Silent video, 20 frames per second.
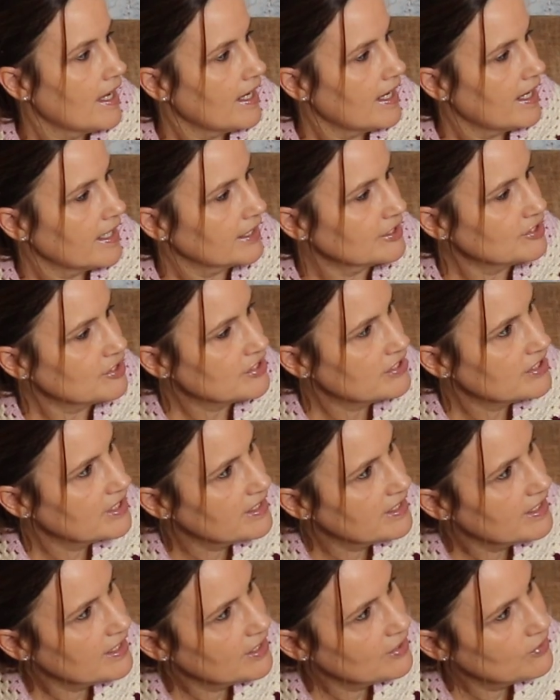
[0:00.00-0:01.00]
and I just
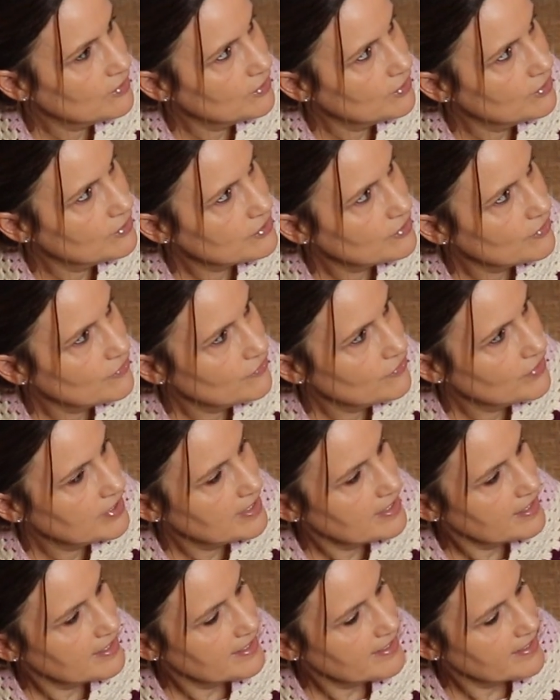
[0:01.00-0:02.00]
think it goes
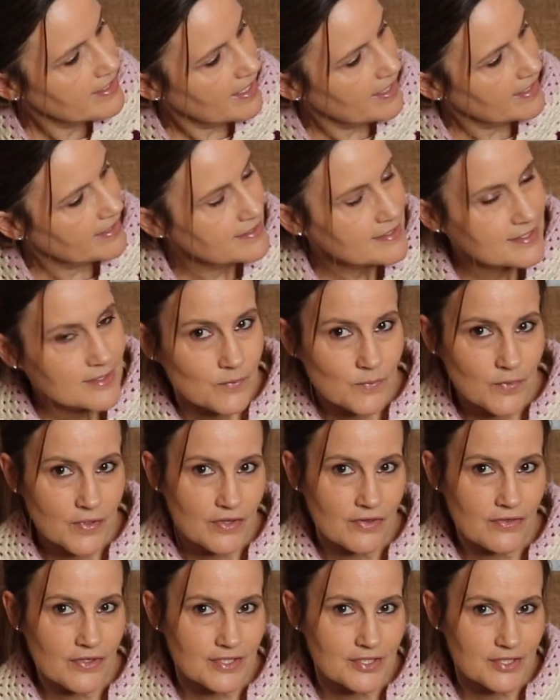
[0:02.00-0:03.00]
really nice
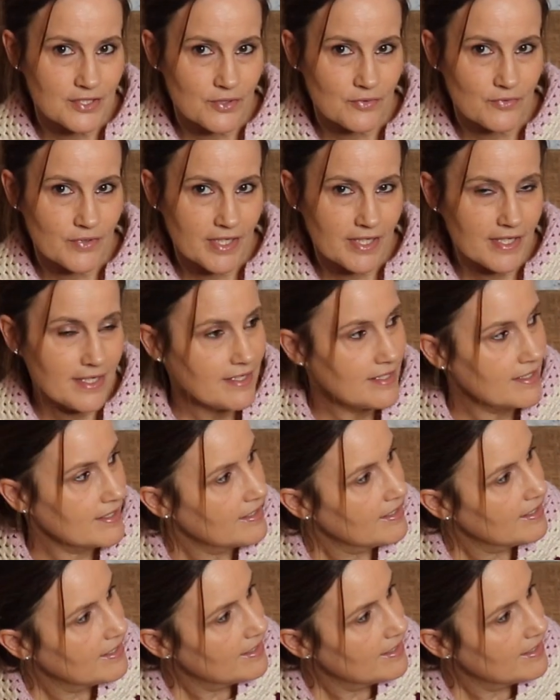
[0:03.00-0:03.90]
with this green